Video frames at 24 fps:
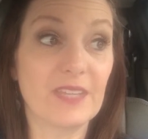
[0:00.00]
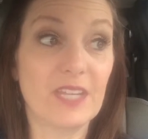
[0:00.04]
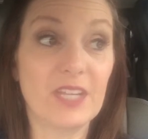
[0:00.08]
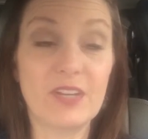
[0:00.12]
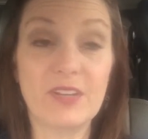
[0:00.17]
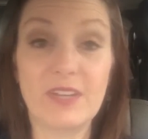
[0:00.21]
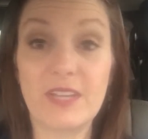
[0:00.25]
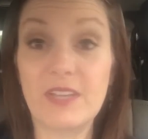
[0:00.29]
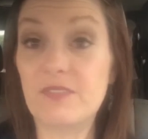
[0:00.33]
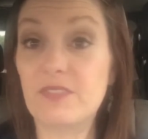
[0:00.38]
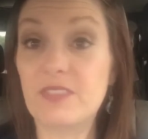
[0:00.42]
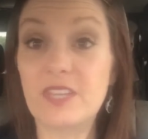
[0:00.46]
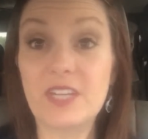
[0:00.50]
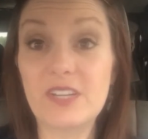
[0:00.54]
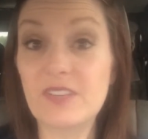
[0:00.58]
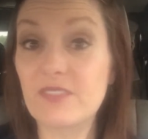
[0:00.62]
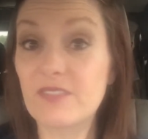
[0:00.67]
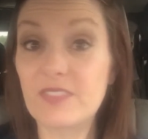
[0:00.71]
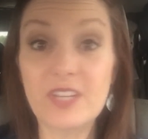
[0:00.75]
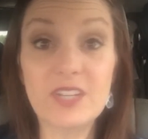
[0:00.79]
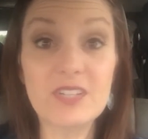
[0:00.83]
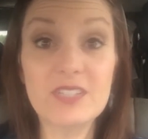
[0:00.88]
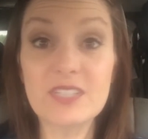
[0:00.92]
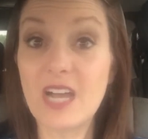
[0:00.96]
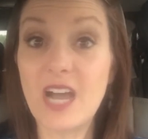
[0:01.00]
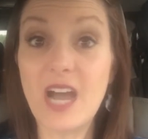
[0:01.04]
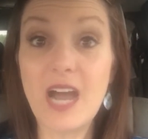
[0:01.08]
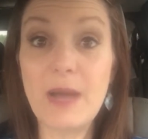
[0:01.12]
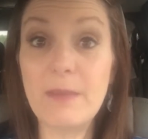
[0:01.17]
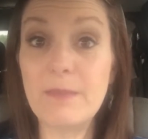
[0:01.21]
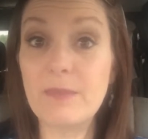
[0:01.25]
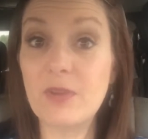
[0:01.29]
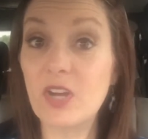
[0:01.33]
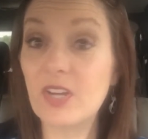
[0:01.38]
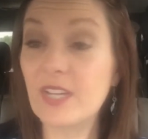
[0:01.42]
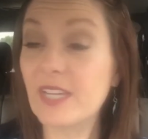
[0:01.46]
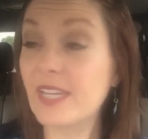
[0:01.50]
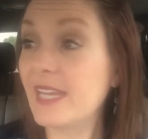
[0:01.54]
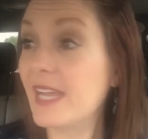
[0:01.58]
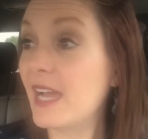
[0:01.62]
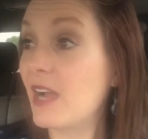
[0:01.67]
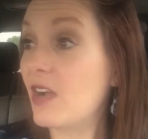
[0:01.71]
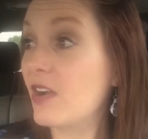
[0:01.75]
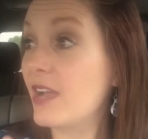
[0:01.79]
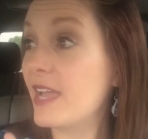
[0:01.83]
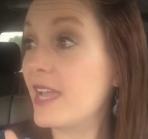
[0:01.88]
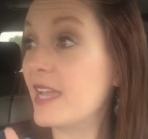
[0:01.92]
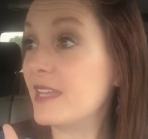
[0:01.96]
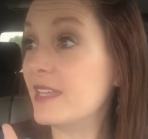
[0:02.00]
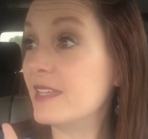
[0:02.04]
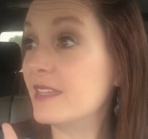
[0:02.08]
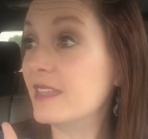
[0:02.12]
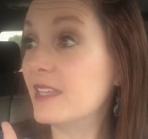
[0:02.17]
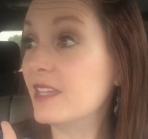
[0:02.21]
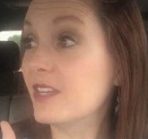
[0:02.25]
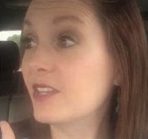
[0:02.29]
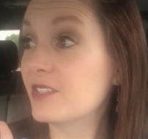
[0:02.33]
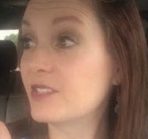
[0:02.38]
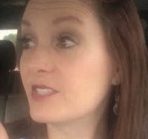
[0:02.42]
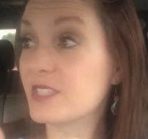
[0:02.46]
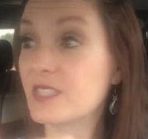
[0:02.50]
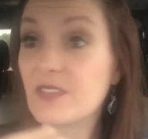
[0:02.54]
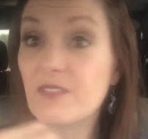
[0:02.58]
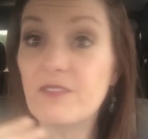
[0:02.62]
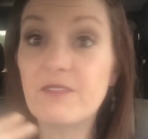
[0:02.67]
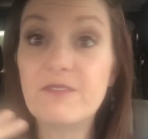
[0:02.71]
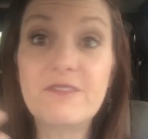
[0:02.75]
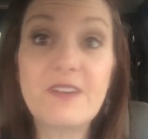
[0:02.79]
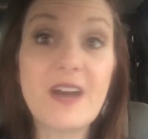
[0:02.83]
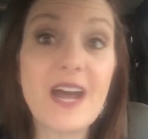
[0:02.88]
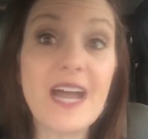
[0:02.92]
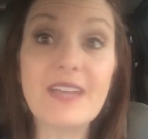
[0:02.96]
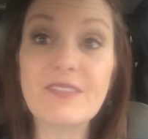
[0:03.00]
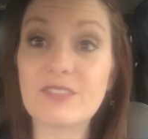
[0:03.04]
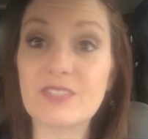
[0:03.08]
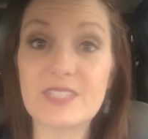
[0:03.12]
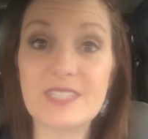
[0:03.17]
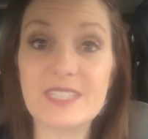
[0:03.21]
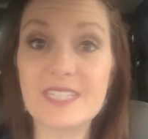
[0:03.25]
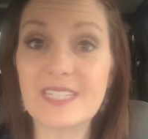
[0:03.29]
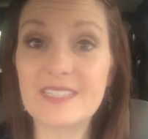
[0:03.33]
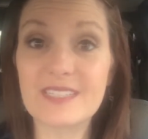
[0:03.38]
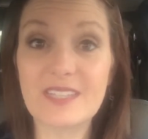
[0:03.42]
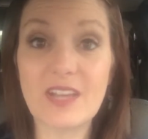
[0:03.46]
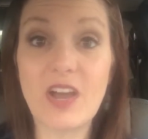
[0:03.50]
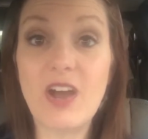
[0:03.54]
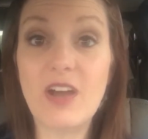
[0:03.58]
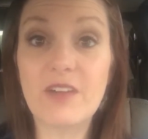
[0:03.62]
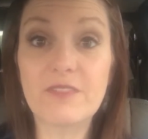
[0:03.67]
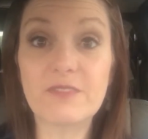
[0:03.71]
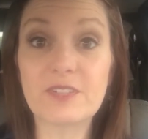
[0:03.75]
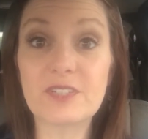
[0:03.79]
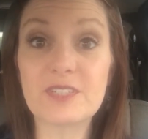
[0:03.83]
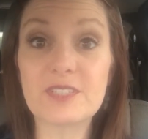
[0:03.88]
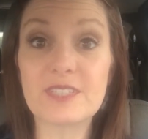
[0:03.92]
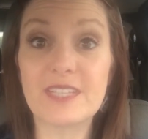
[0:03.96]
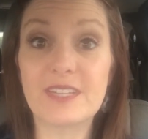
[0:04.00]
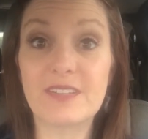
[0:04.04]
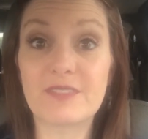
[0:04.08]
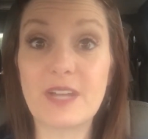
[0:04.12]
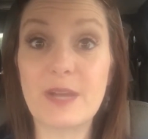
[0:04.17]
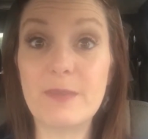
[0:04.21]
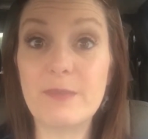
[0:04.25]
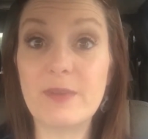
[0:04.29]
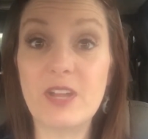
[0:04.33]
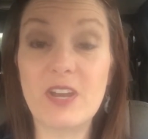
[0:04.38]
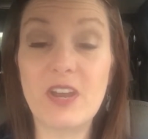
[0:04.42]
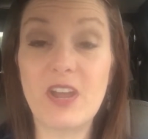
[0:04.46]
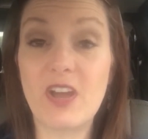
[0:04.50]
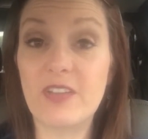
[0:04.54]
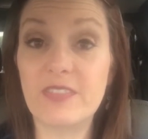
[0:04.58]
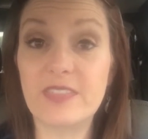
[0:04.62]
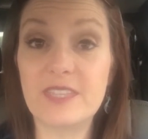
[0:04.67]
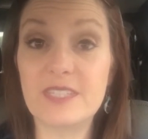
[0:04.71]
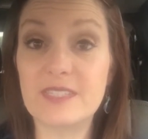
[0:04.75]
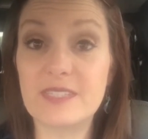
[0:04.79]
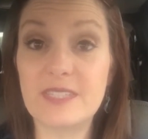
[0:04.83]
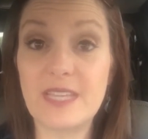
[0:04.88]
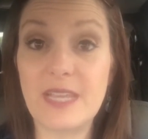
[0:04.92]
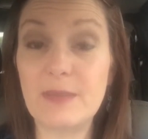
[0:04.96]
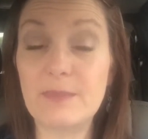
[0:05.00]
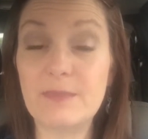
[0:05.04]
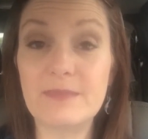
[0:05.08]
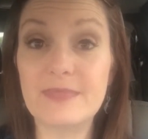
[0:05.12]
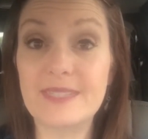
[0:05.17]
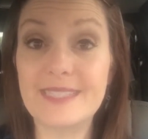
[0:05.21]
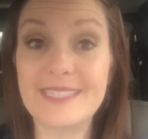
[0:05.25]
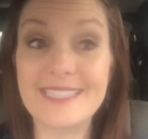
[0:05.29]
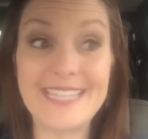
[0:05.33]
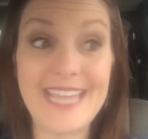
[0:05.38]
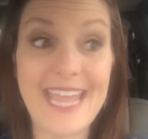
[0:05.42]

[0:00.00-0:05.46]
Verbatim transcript: you know if there if there's a hot market out and there's five or six offers that have come on on the same